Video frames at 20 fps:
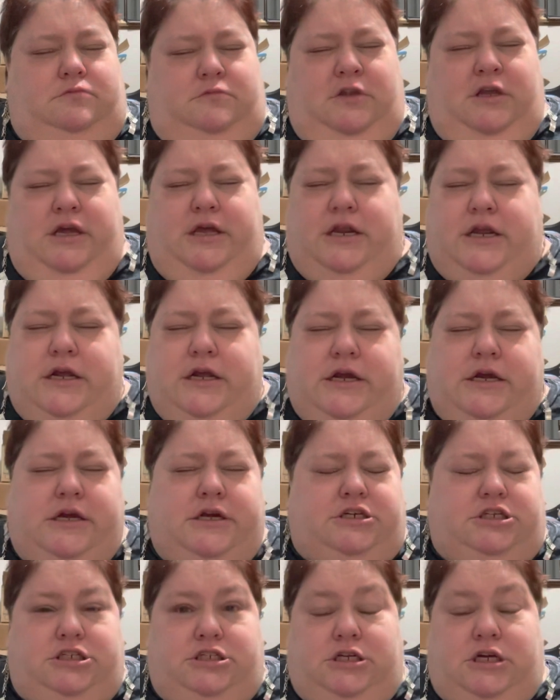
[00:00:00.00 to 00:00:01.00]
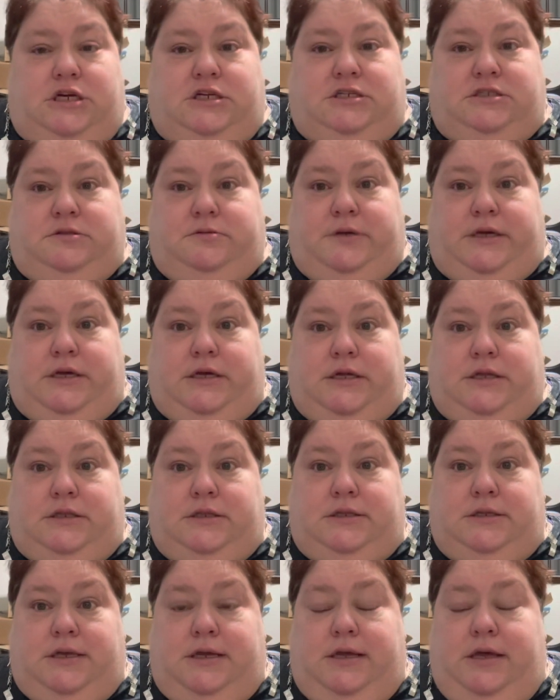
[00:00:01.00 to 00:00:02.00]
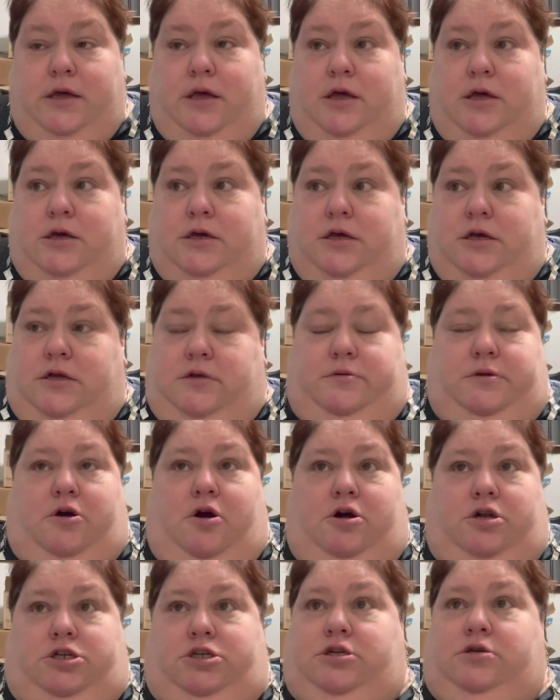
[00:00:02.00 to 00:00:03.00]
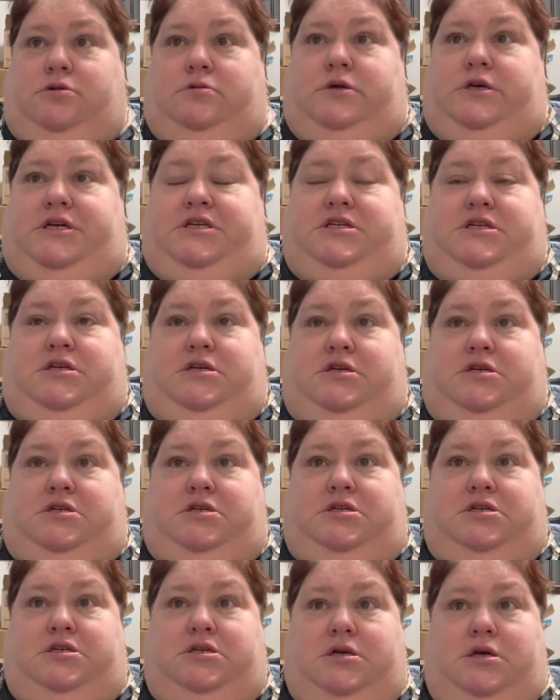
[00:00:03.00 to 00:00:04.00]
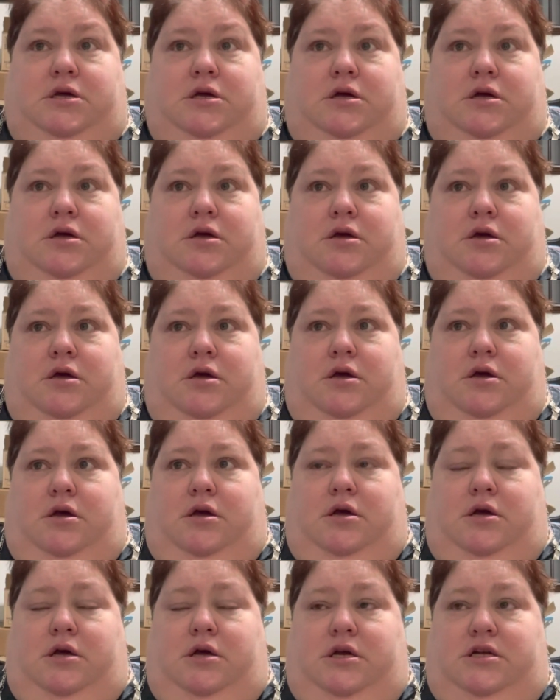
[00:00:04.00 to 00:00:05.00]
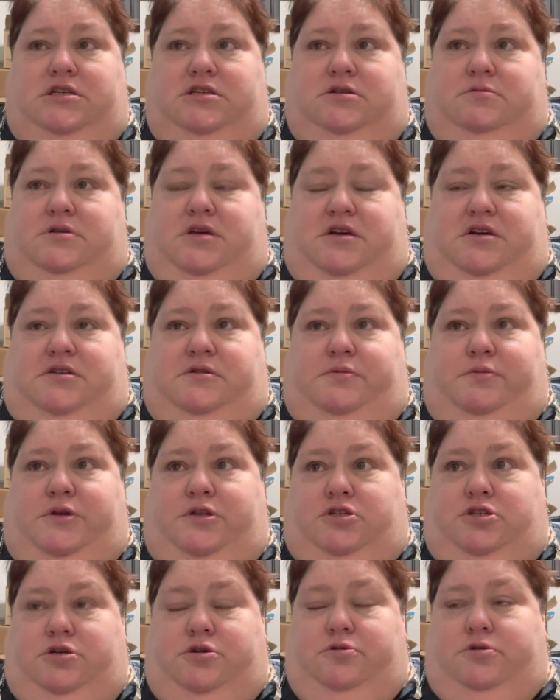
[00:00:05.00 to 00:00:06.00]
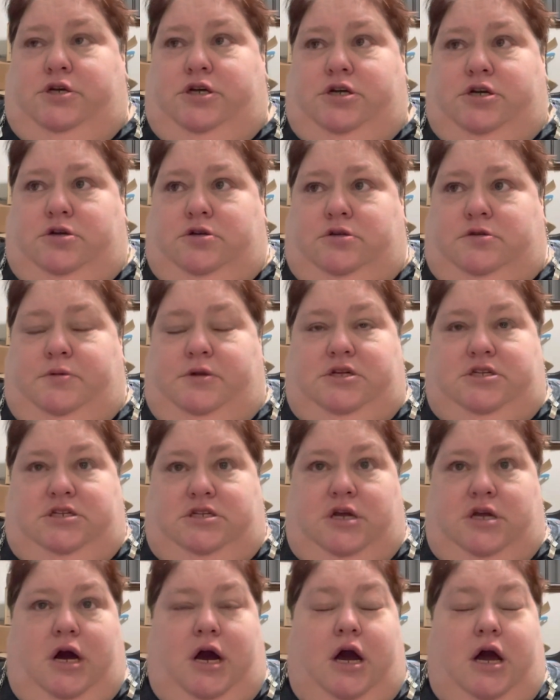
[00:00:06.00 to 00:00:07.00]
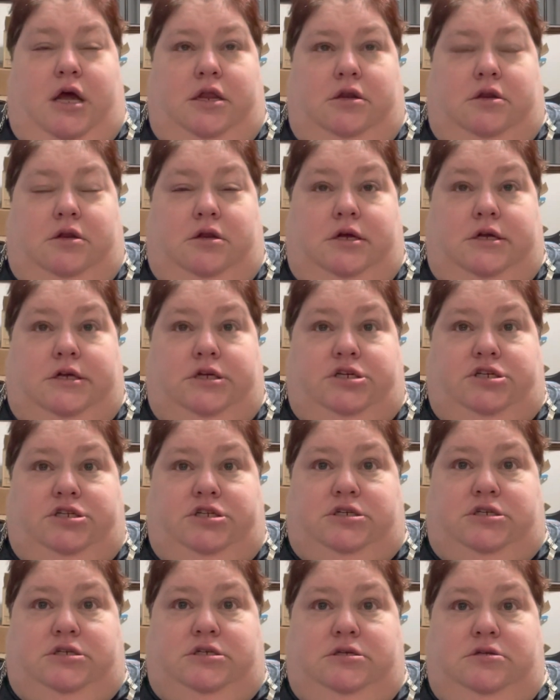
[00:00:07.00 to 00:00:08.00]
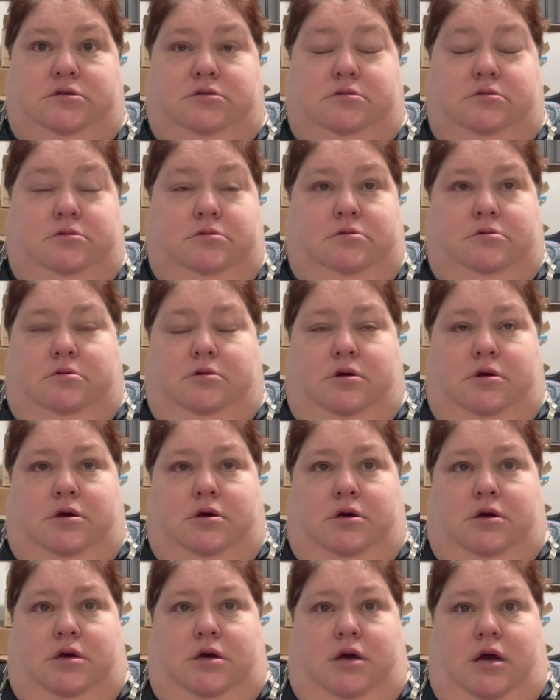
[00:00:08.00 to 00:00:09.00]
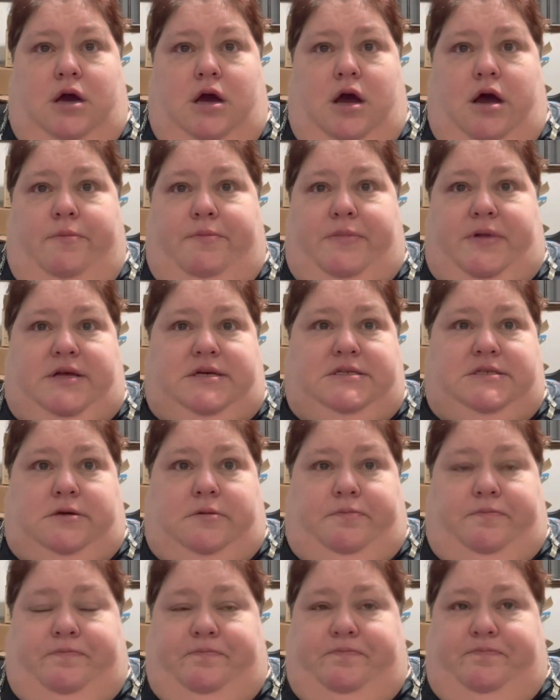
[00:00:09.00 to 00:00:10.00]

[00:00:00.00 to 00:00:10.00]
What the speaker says: And it is, trust me. He's been gone 2 weeks, and seems like it's been 2 years, but it's not. And it's just, I miss him.